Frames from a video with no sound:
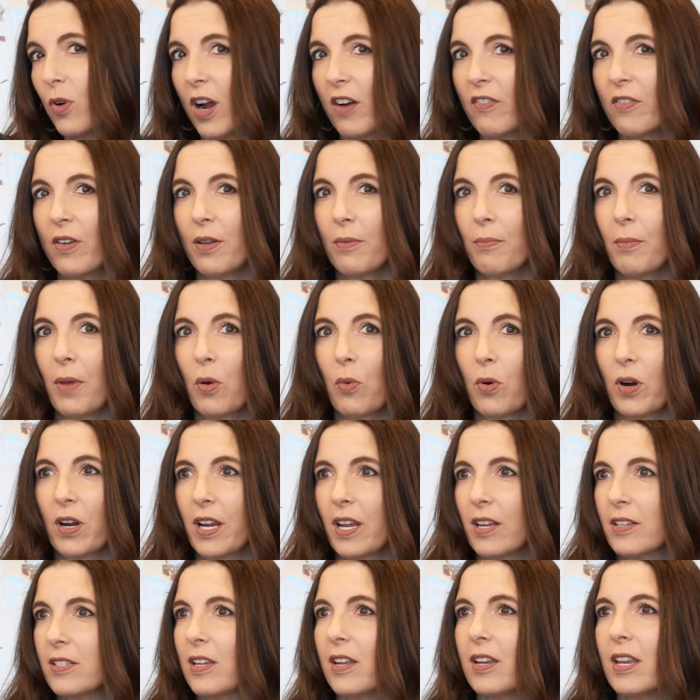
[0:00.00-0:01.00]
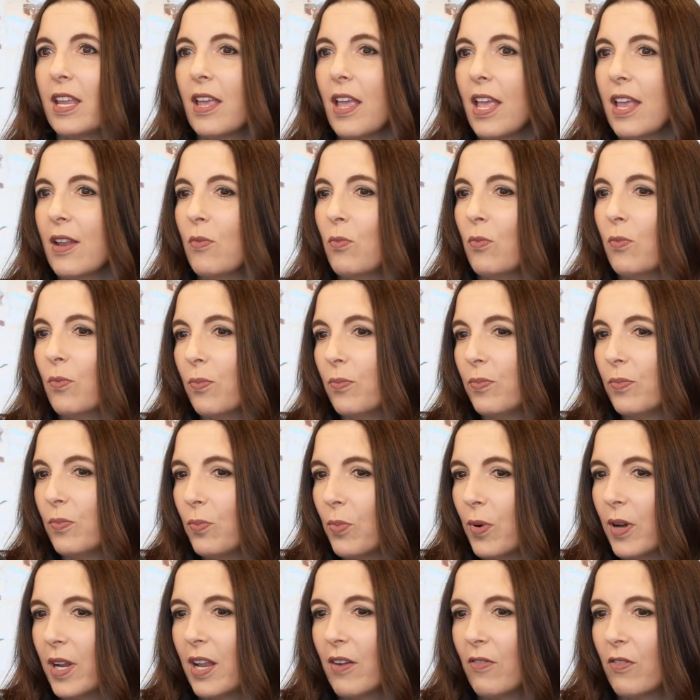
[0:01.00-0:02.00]
out my workout time, and
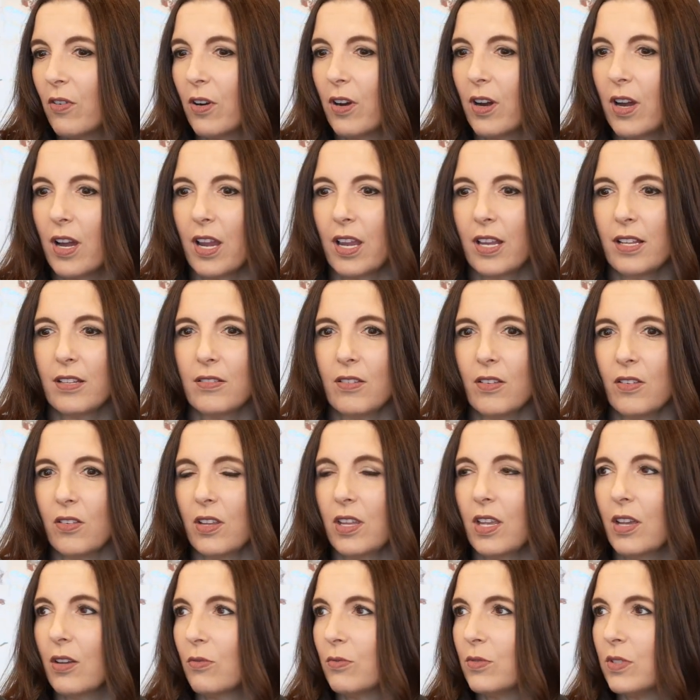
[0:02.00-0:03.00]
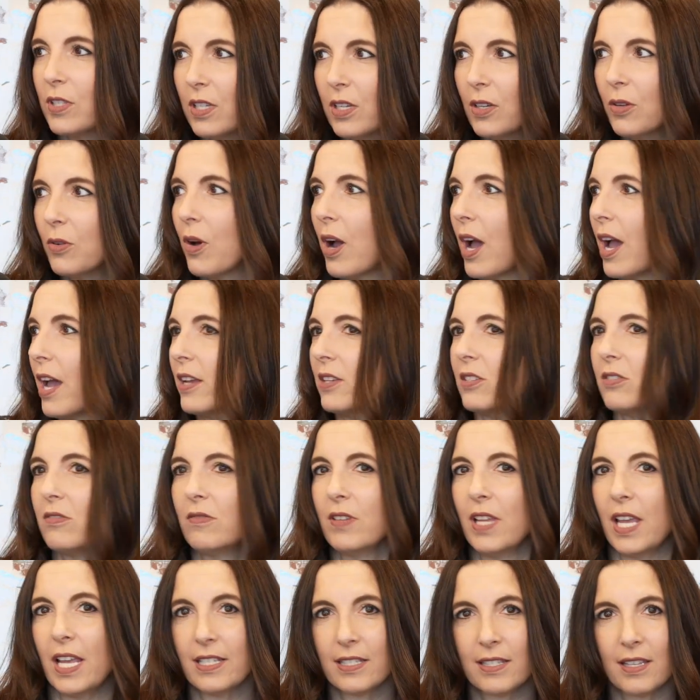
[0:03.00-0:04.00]
whatever I do, I
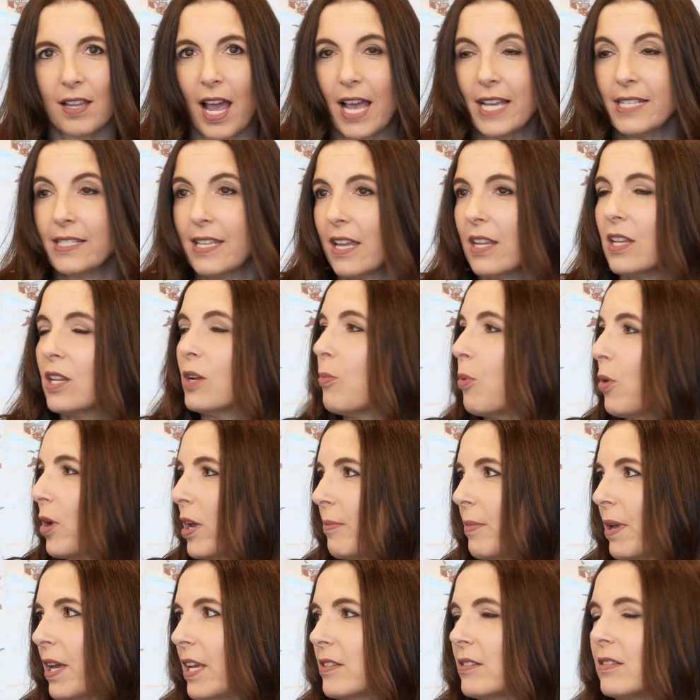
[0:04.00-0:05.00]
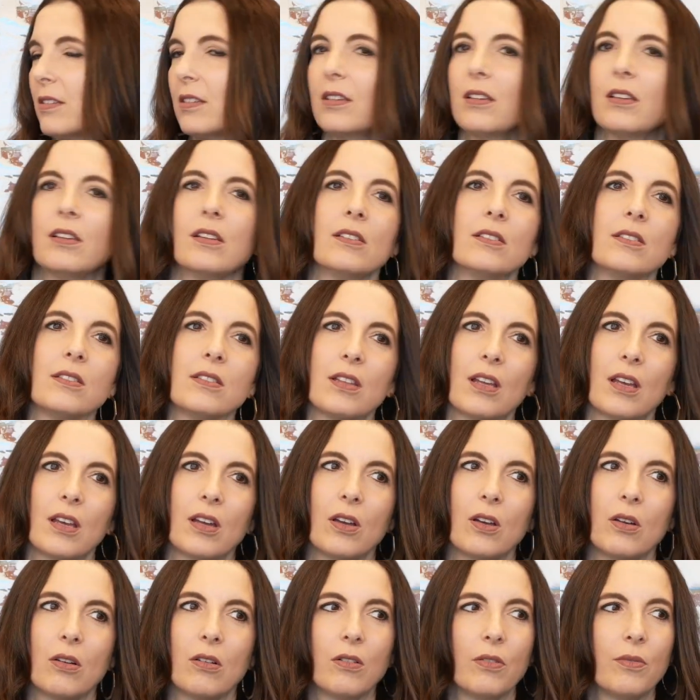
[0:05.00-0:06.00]
set an appointment, and
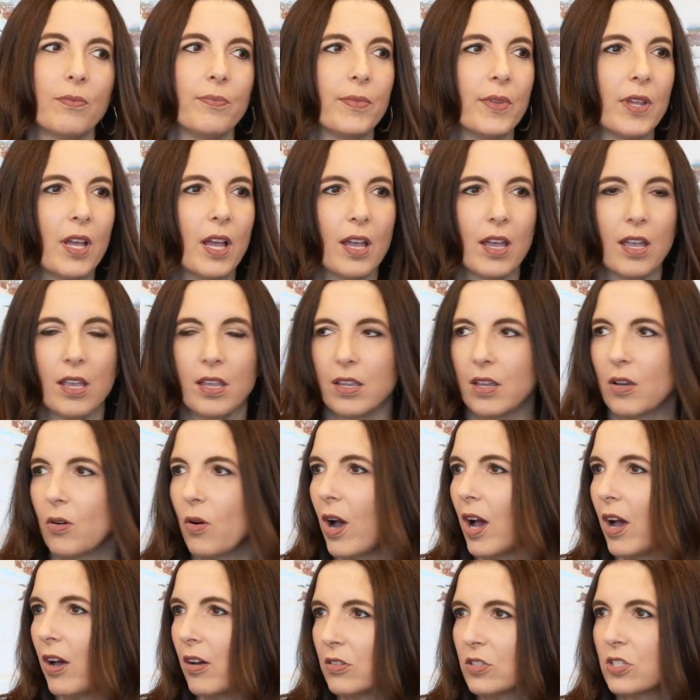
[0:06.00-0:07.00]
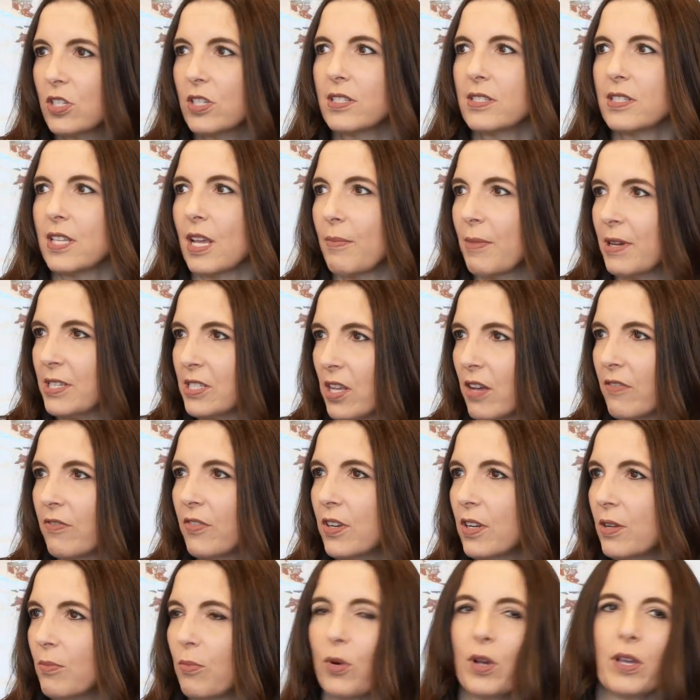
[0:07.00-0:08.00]
so I'll just set myself
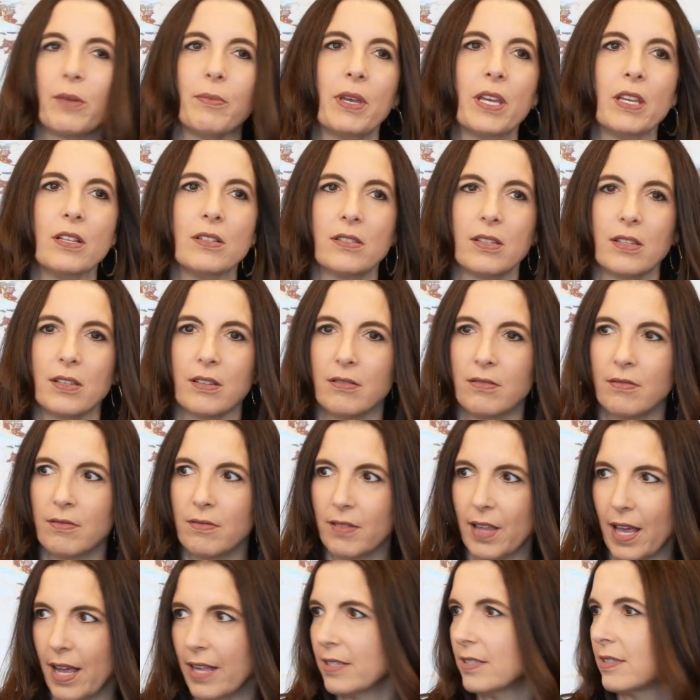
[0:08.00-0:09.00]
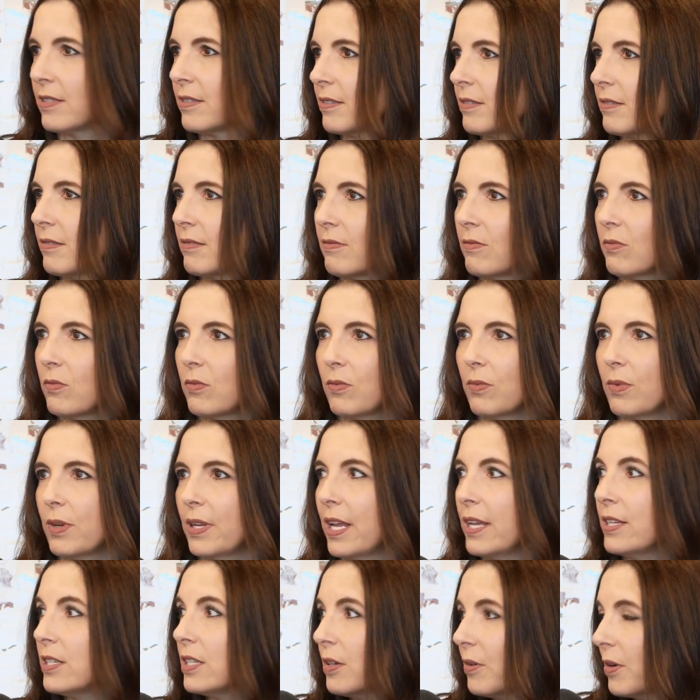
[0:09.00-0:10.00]
an appointment, and that's when
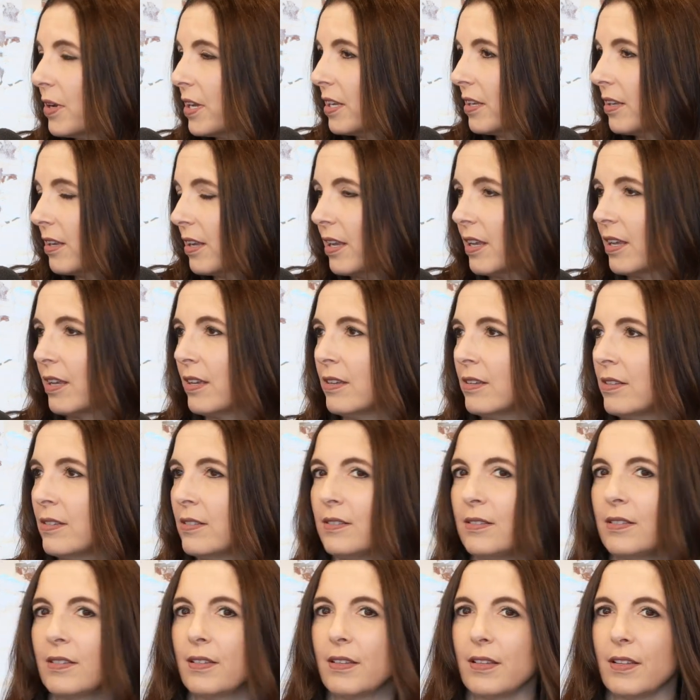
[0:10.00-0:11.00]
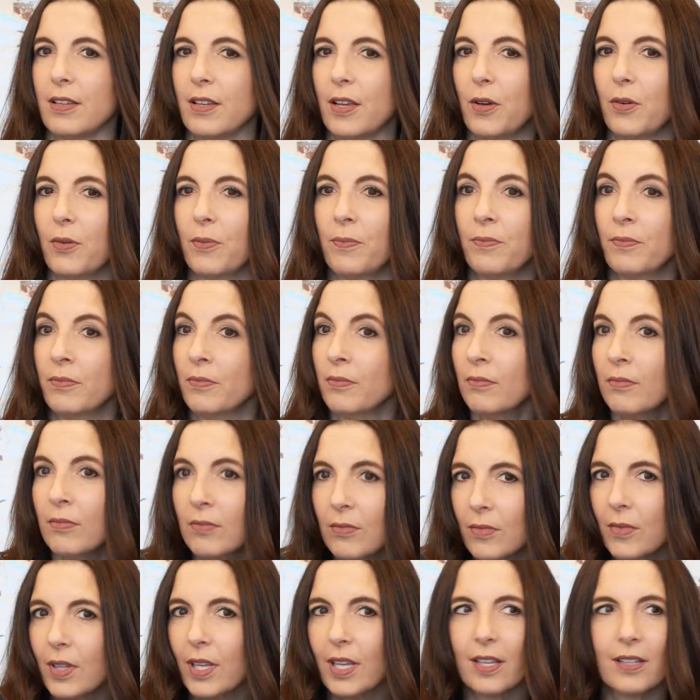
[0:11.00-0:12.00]
I do it, and
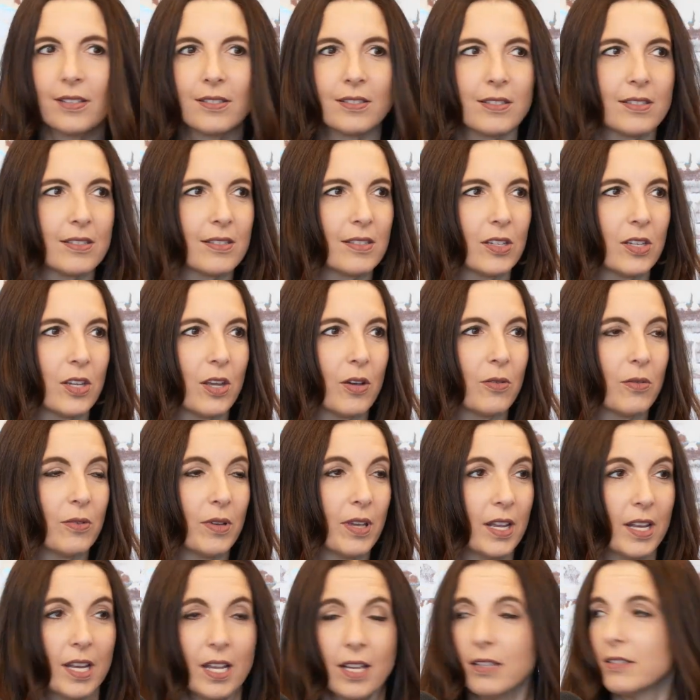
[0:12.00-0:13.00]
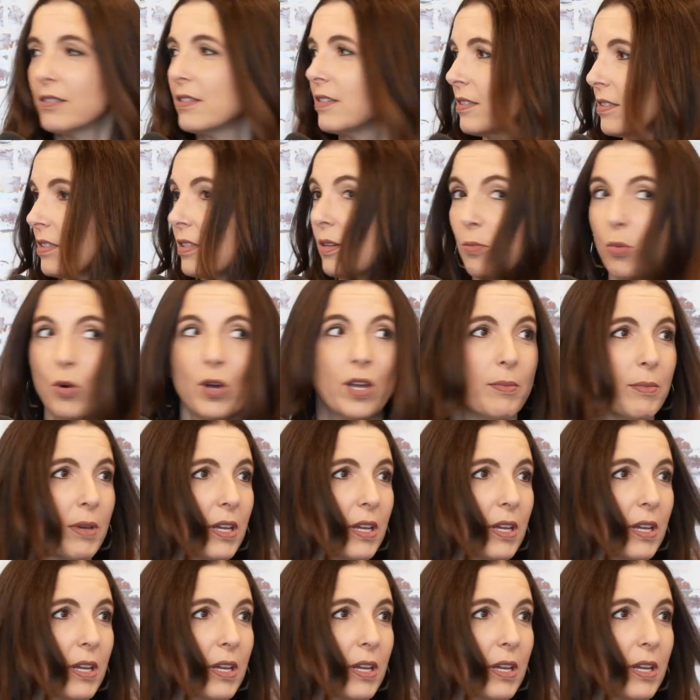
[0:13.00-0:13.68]
it's it's an appointment.